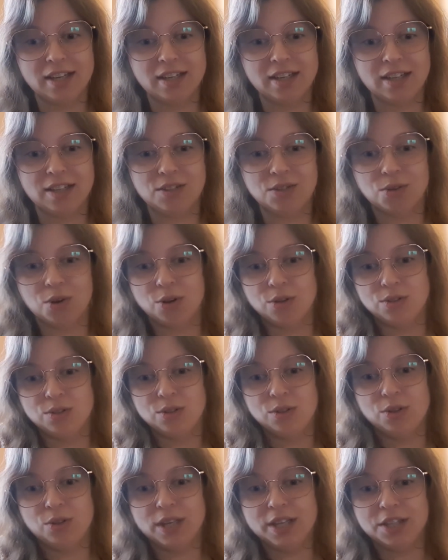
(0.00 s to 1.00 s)
it's
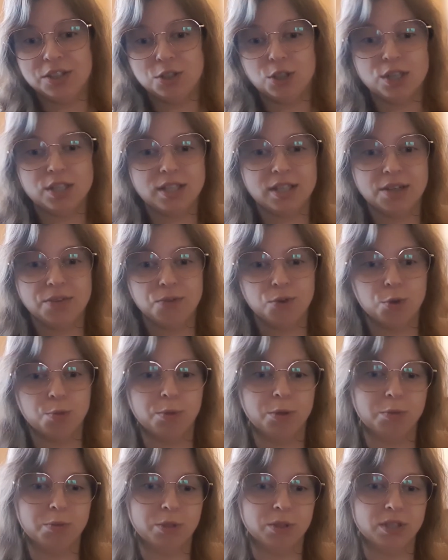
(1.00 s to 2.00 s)
also interesting for
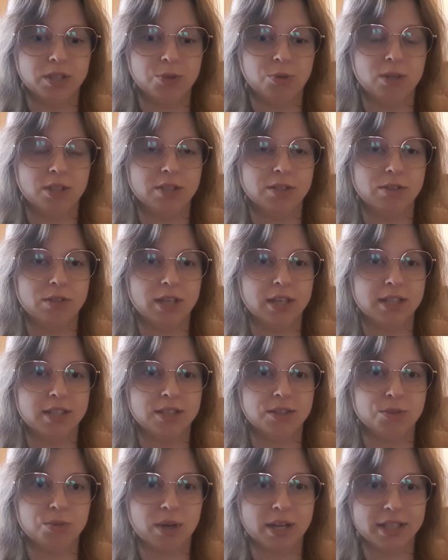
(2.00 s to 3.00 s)
people that want to get
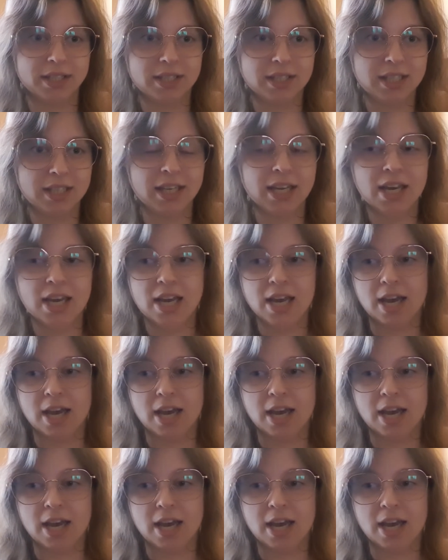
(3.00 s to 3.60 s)
into IT.